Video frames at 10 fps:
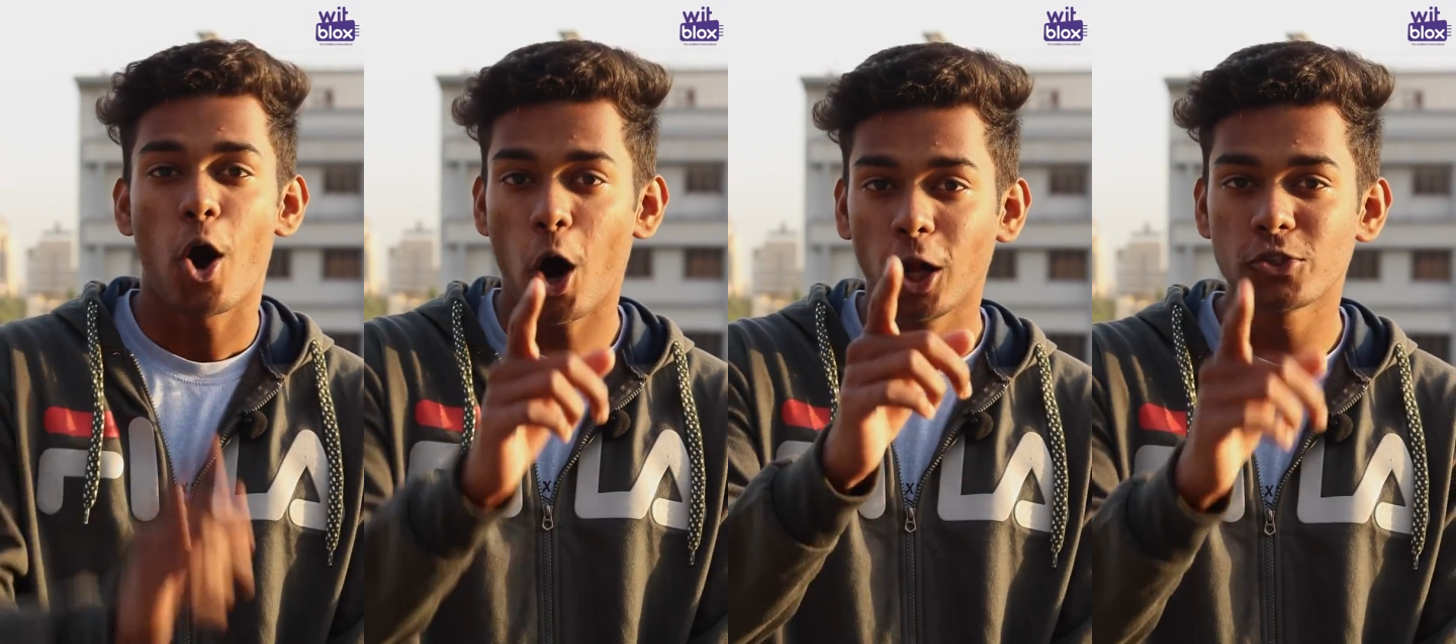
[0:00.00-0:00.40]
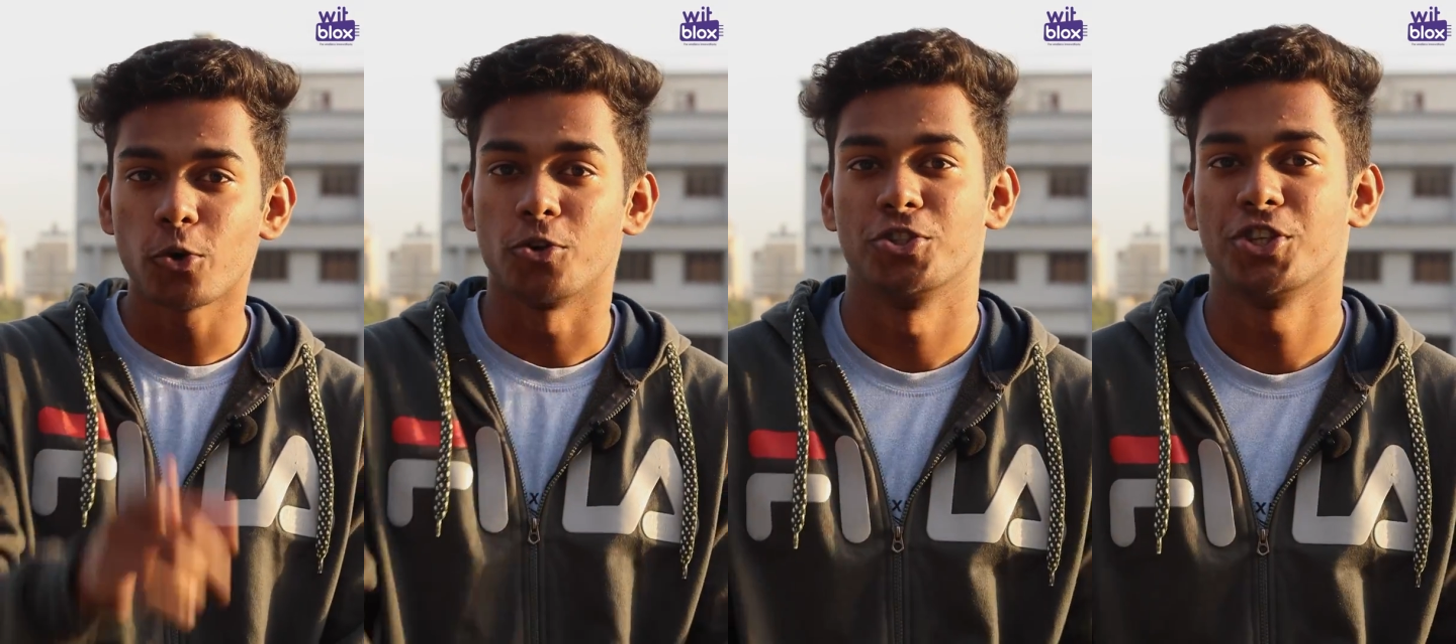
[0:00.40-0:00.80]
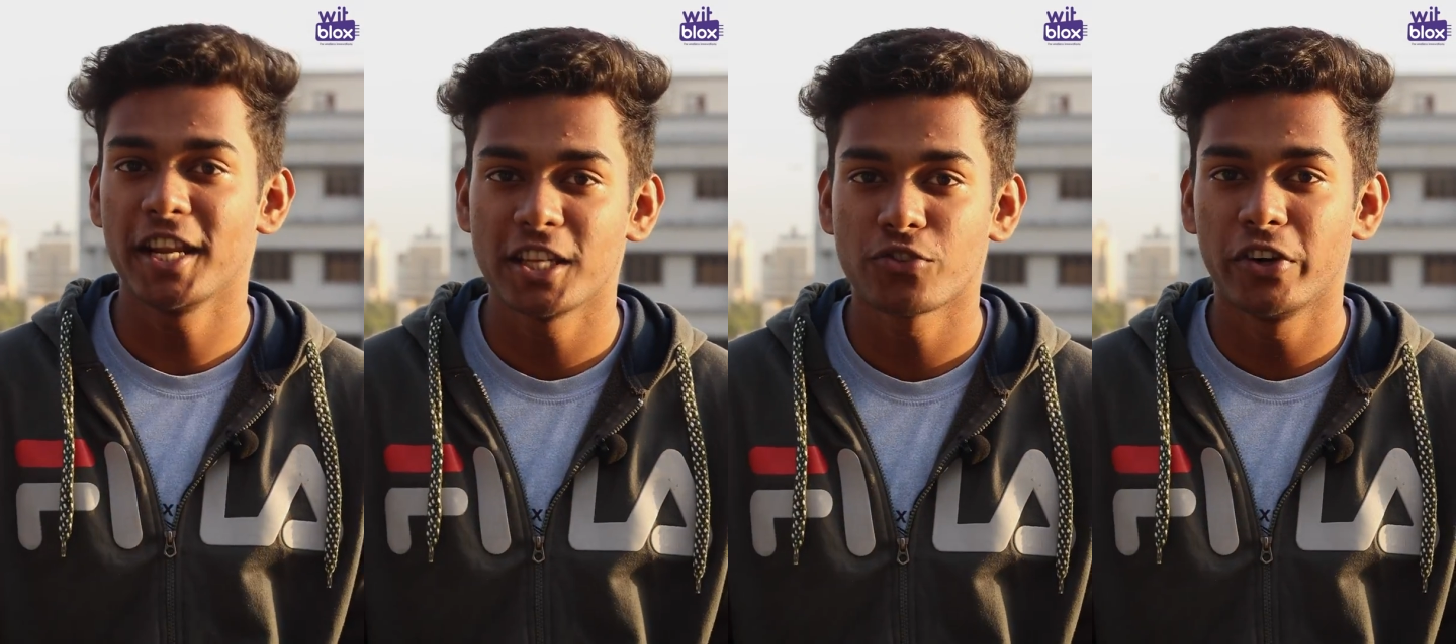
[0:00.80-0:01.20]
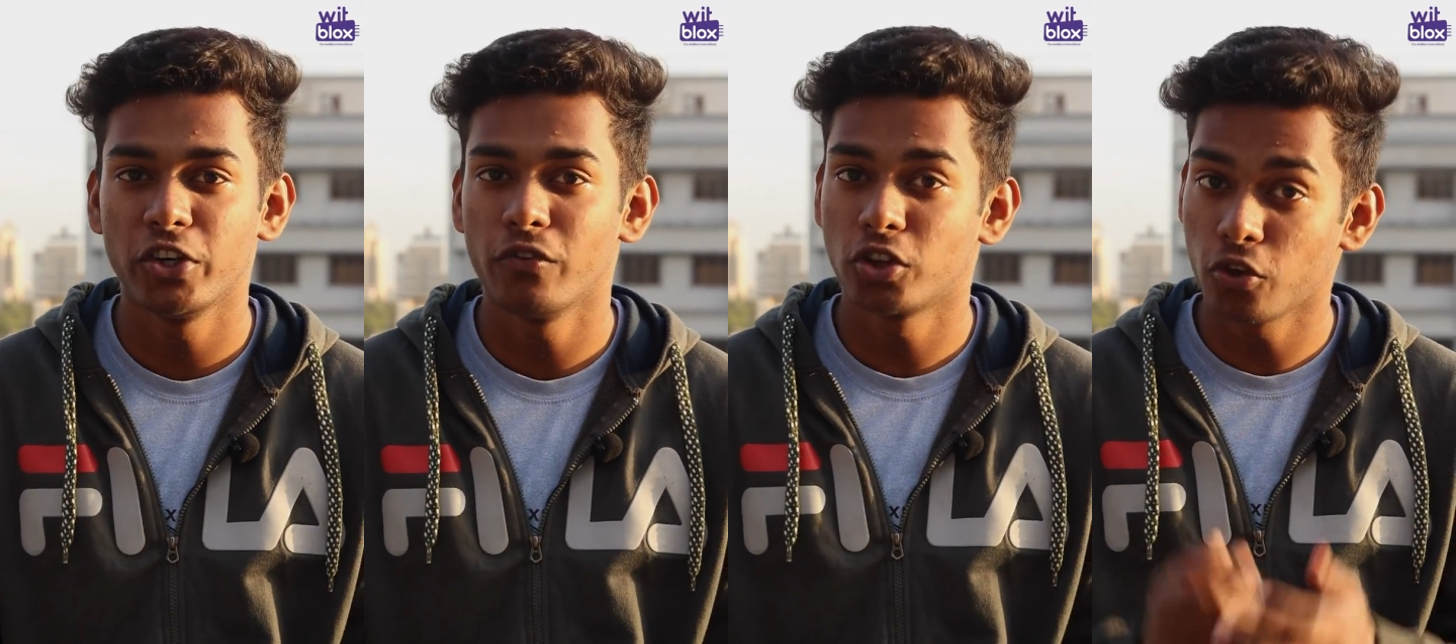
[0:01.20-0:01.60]
Also, share this
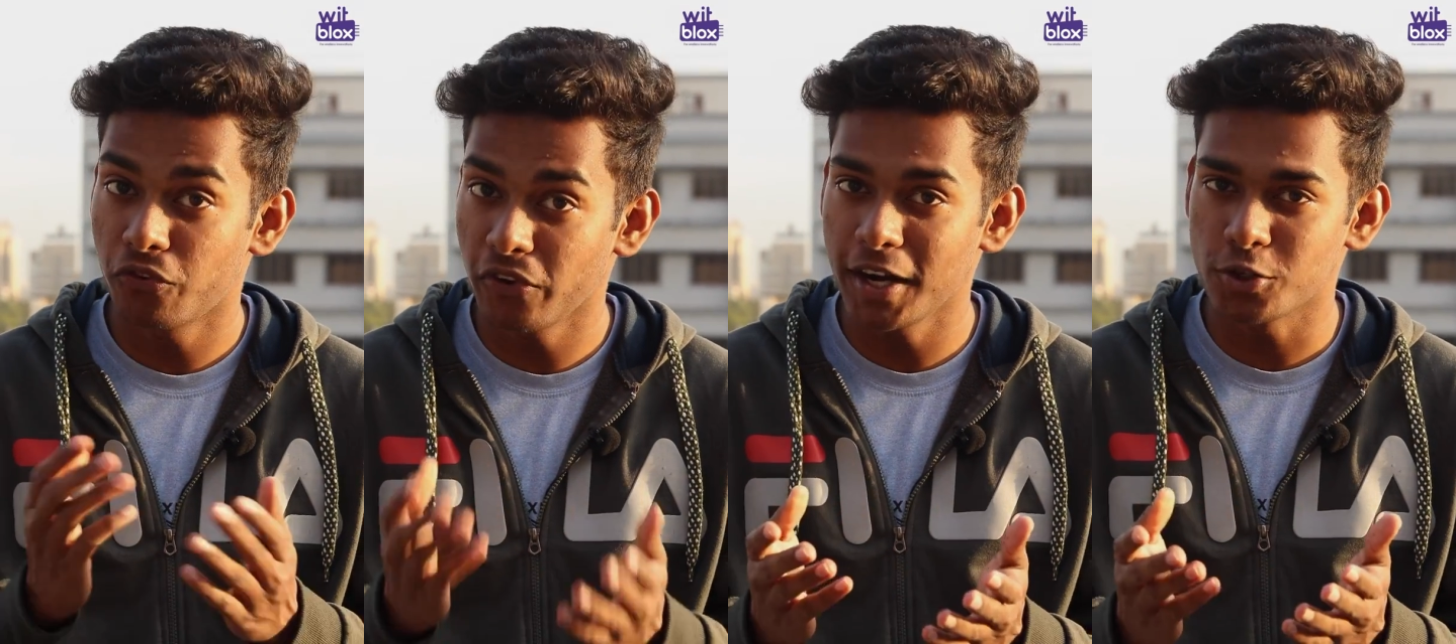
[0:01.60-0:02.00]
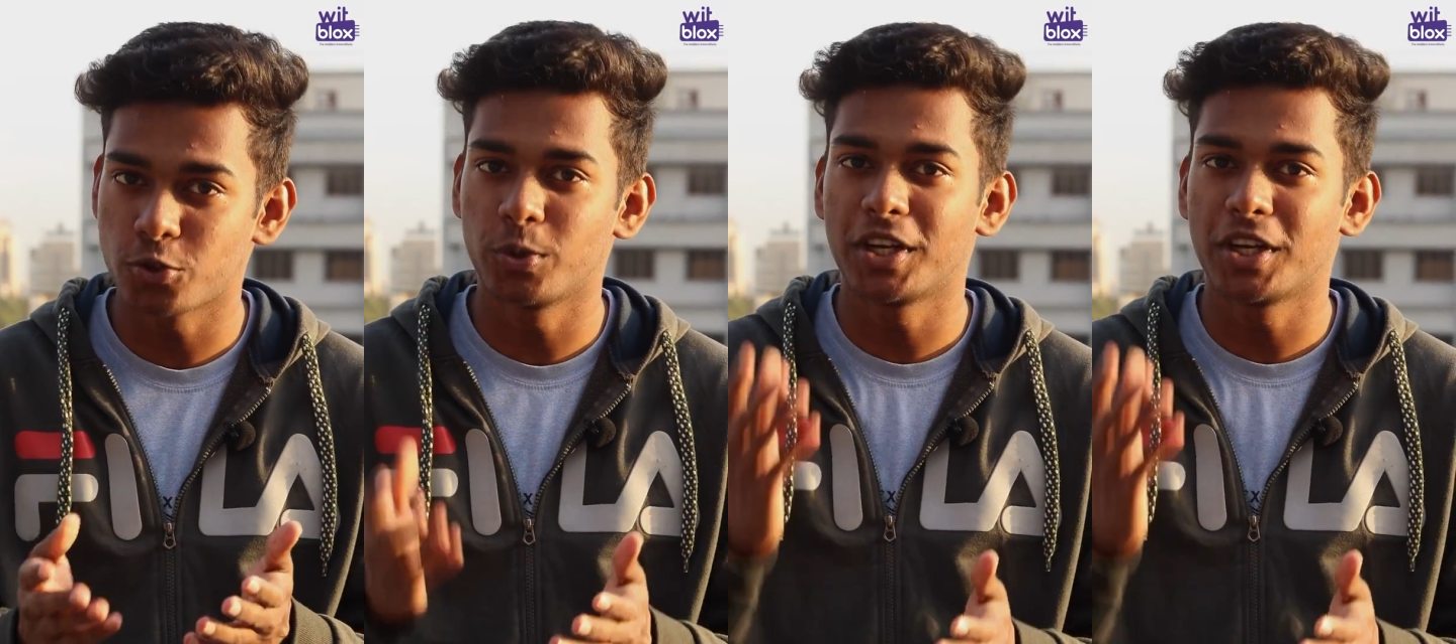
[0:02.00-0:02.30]
video with your friends to